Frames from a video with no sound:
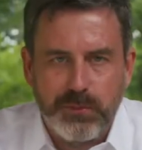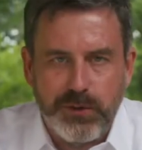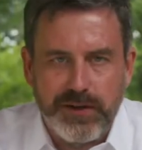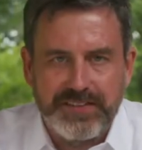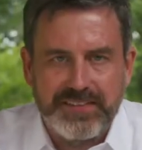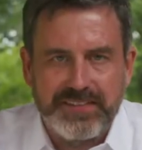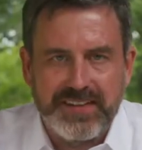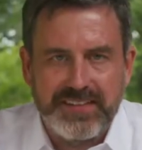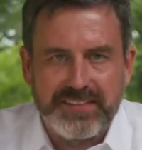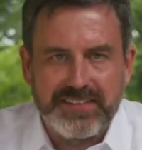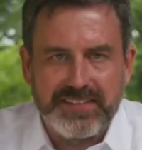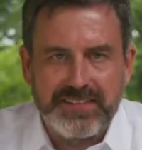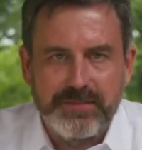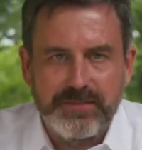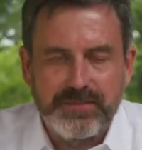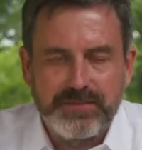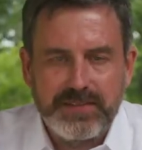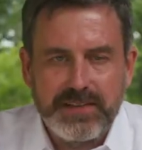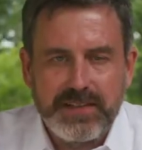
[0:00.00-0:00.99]
breadsticks.
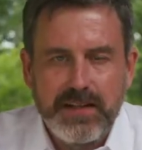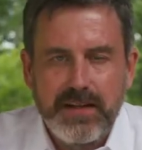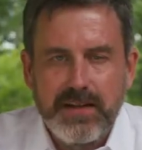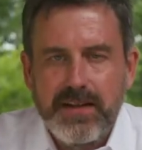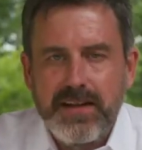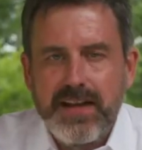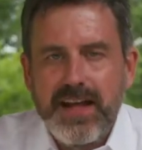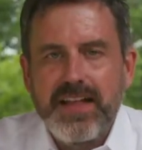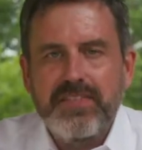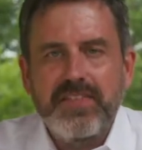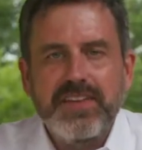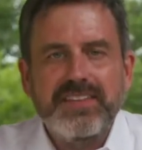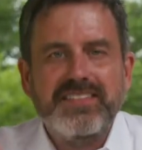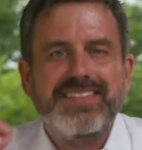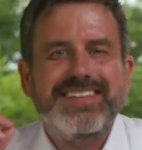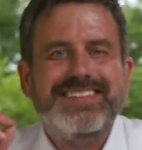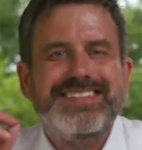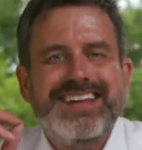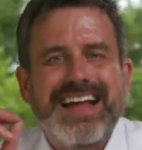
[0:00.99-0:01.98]
And this
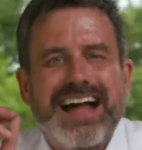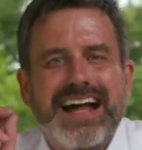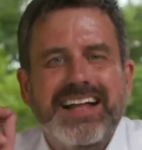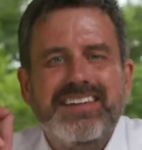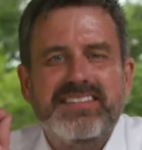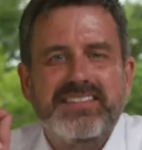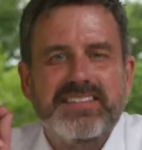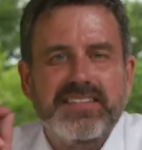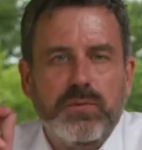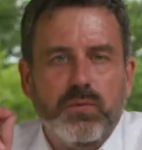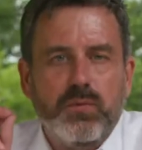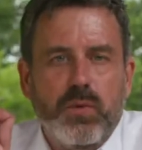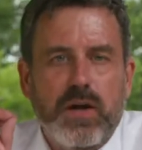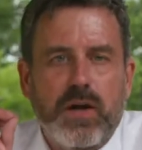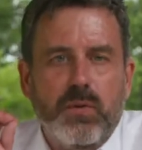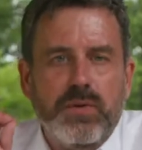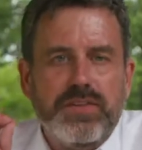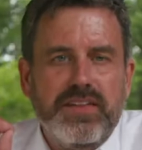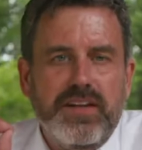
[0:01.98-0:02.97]
did not sit
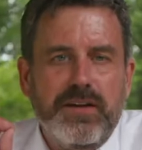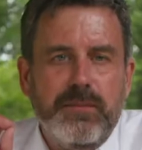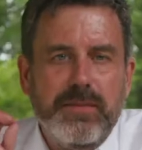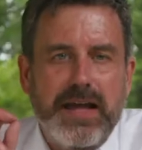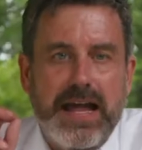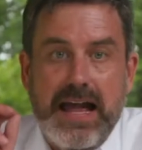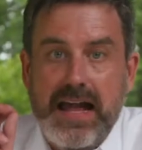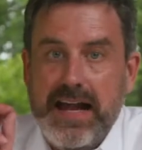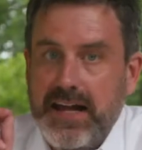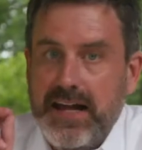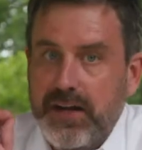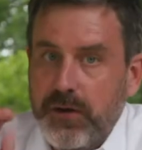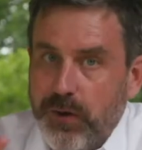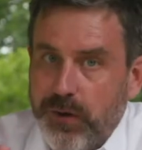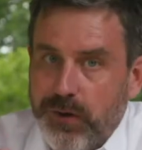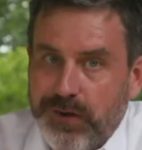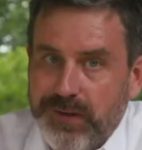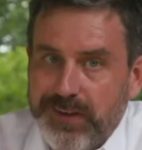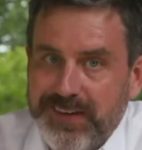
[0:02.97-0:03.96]
well with them at
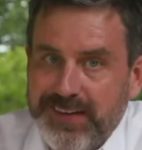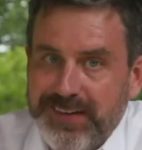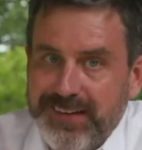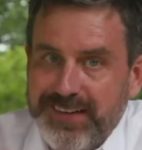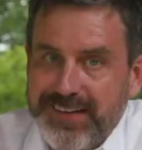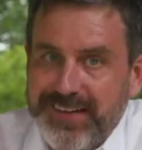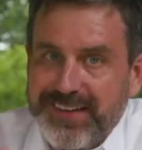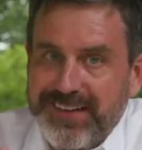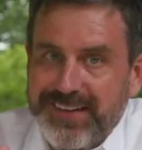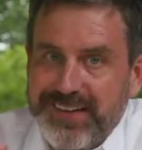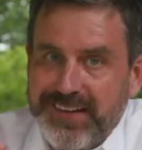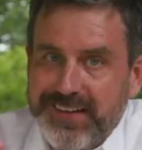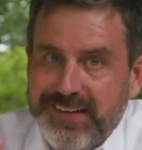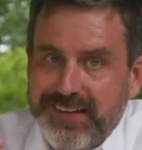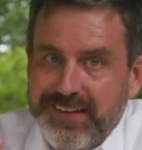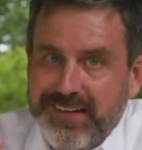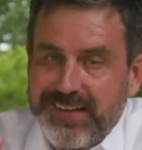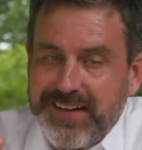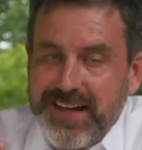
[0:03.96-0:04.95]
all.
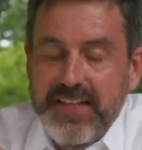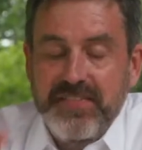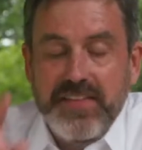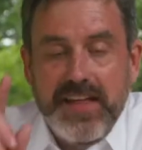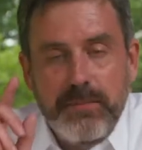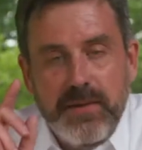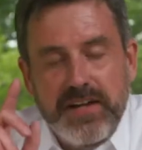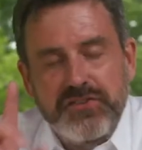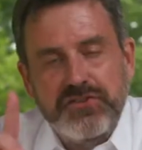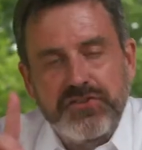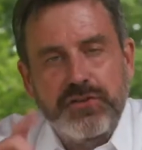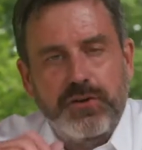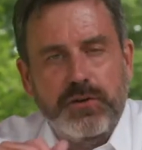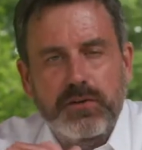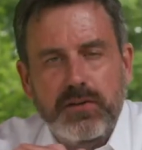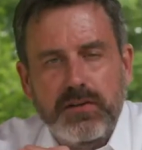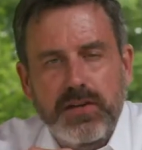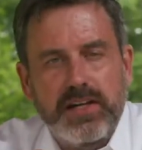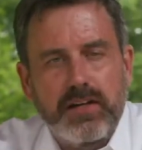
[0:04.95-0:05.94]
And they made sure
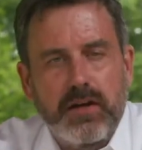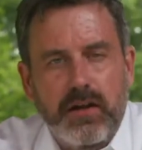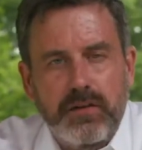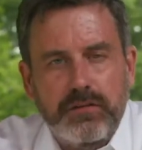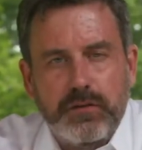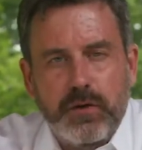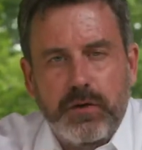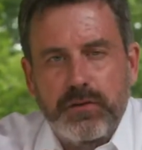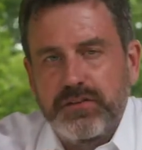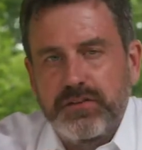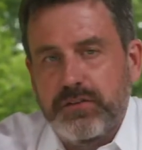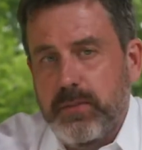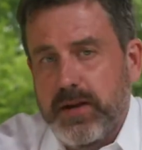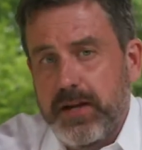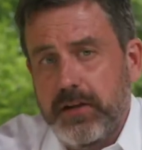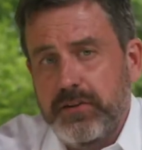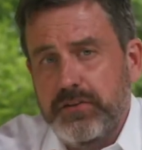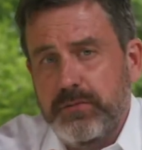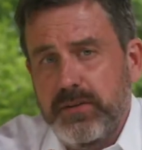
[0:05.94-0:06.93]
to let Olive Garden's
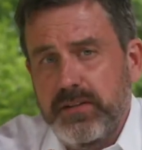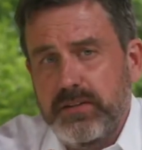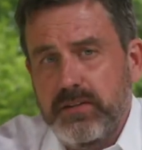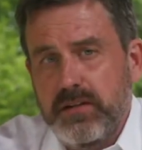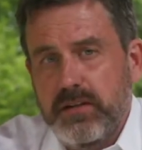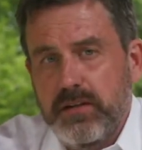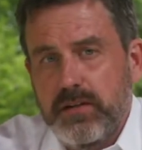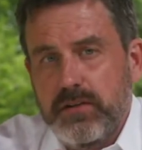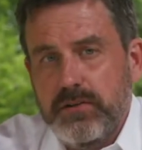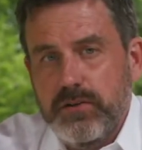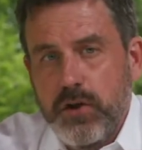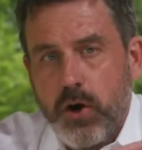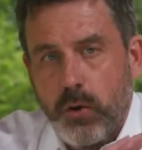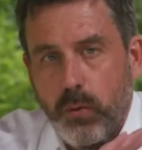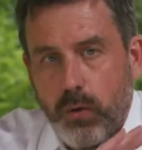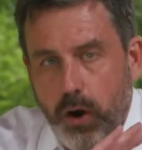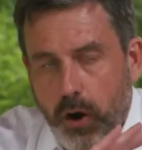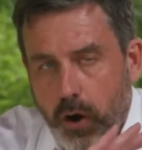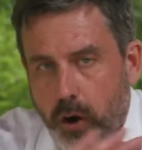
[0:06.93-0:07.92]
management
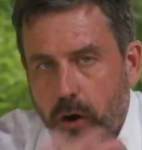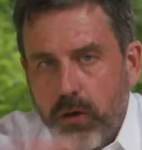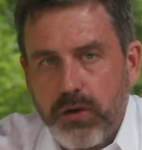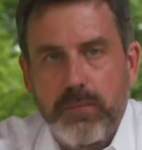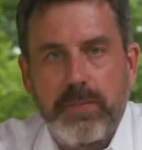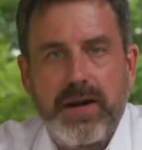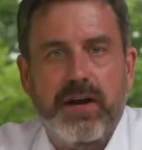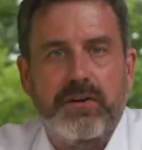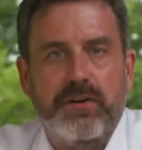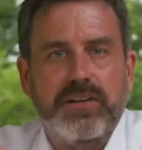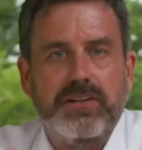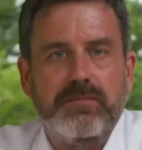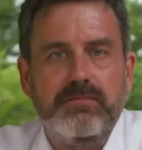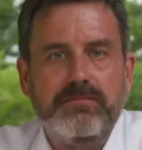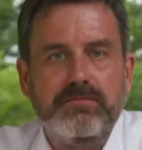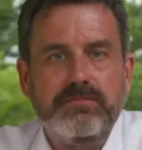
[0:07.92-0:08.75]
know all about it